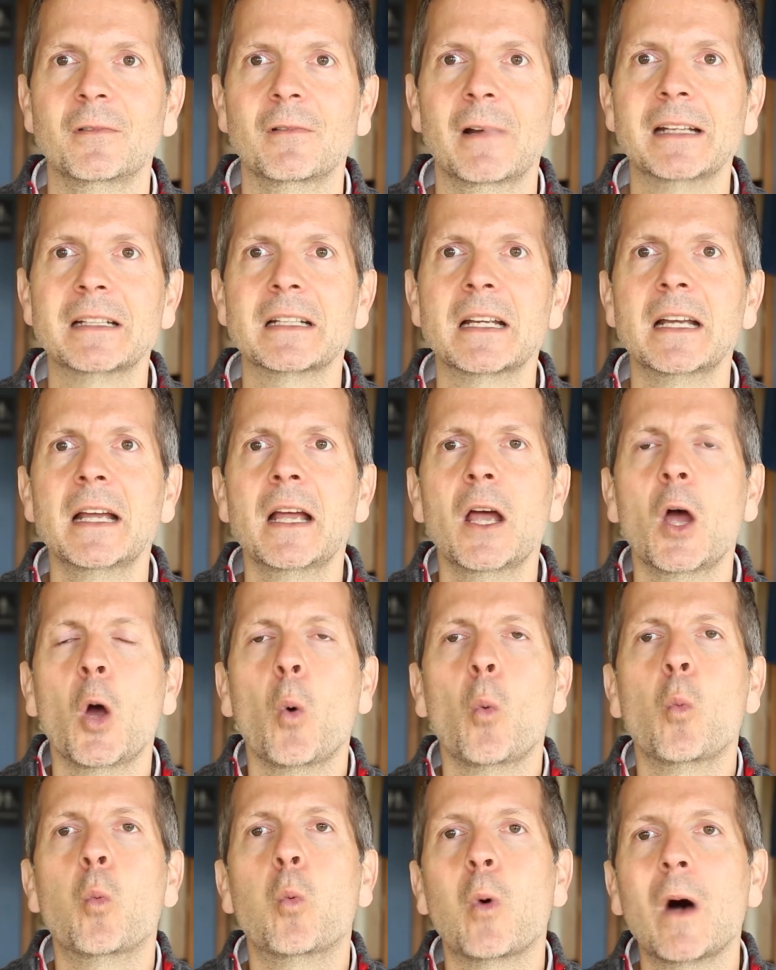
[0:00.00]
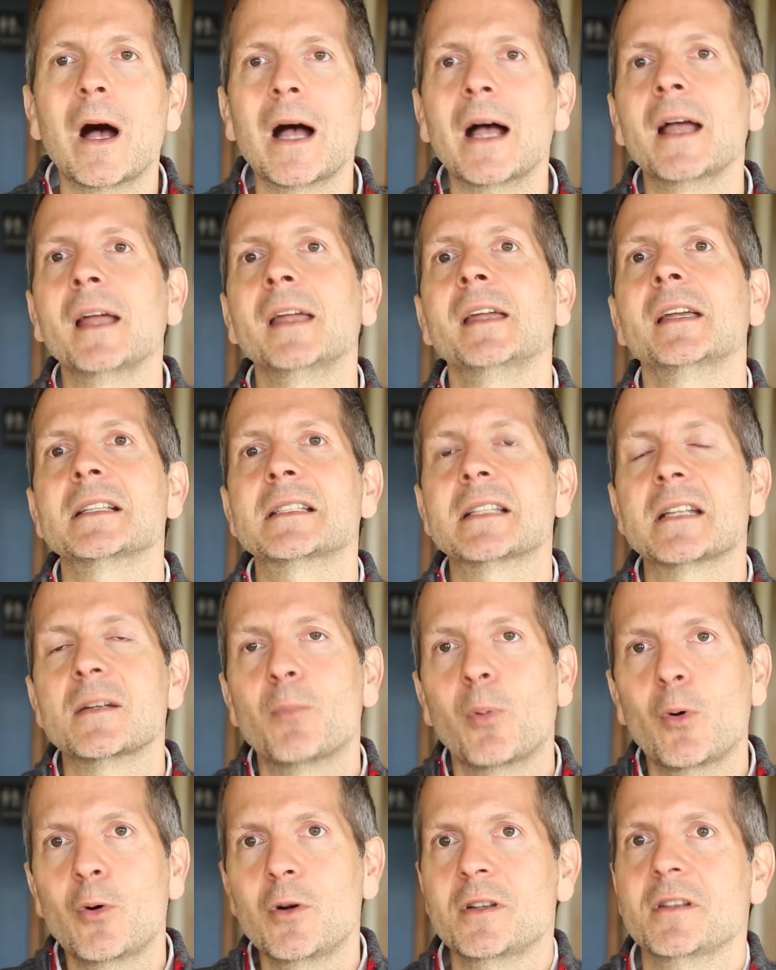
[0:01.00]
Right? Why is it
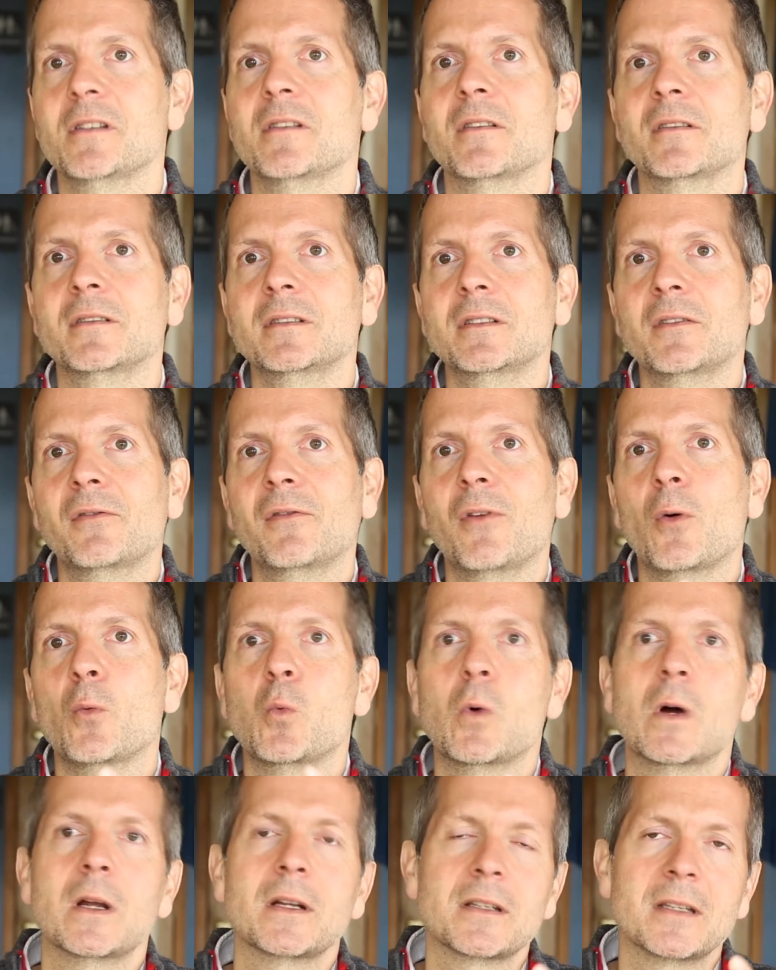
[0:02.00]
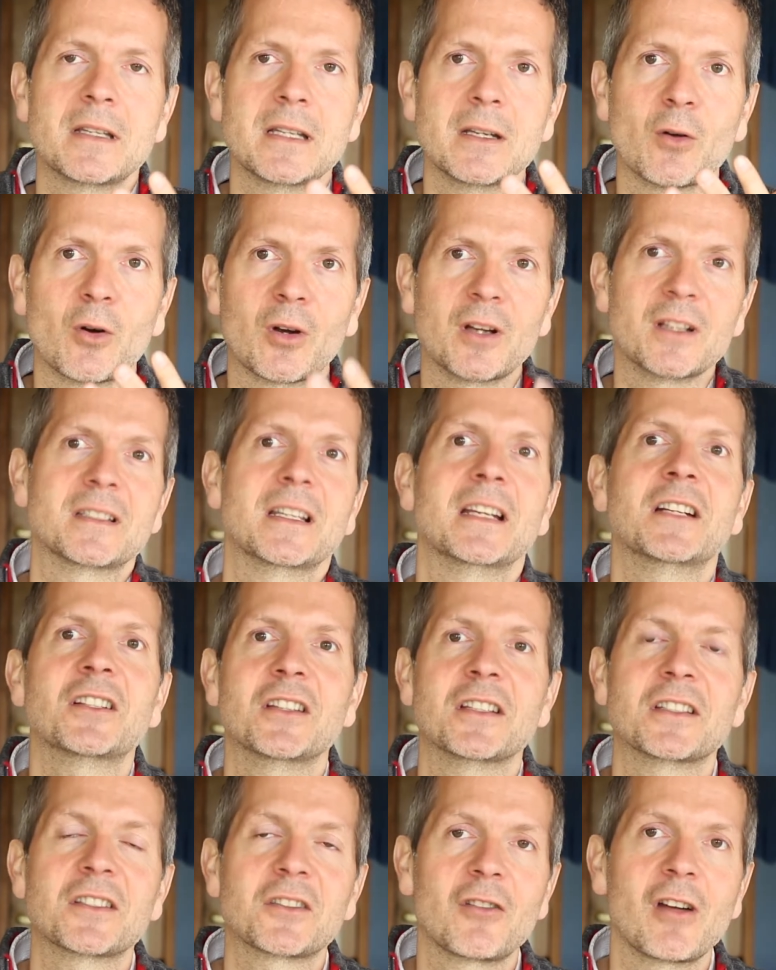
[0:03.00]
important for what the
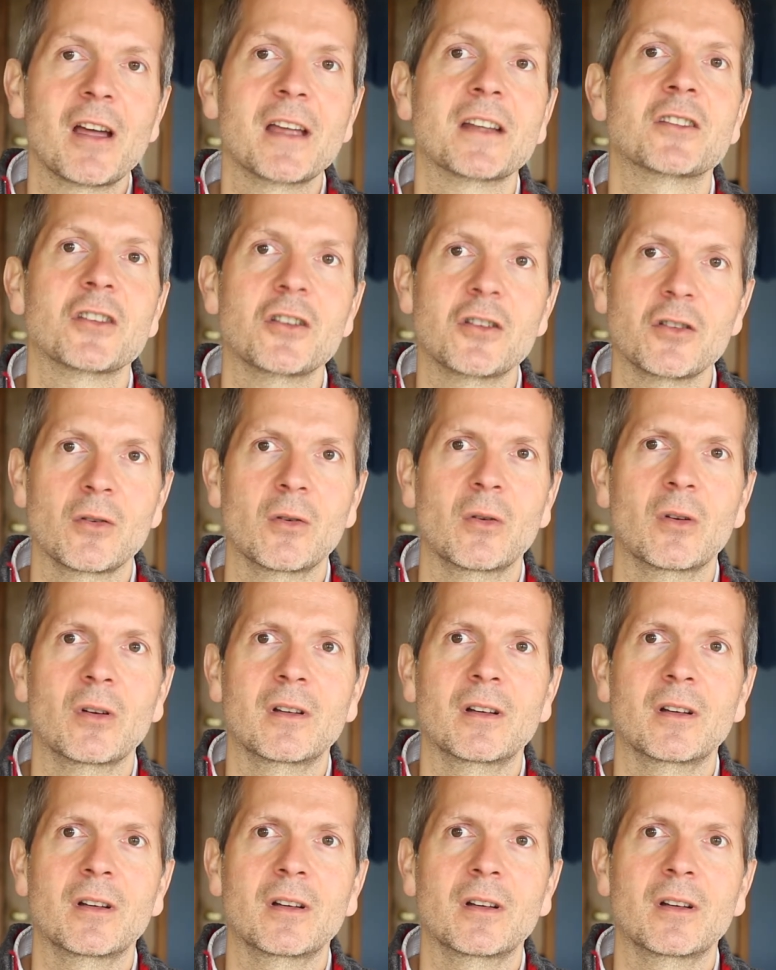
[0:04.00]
organization is trying to do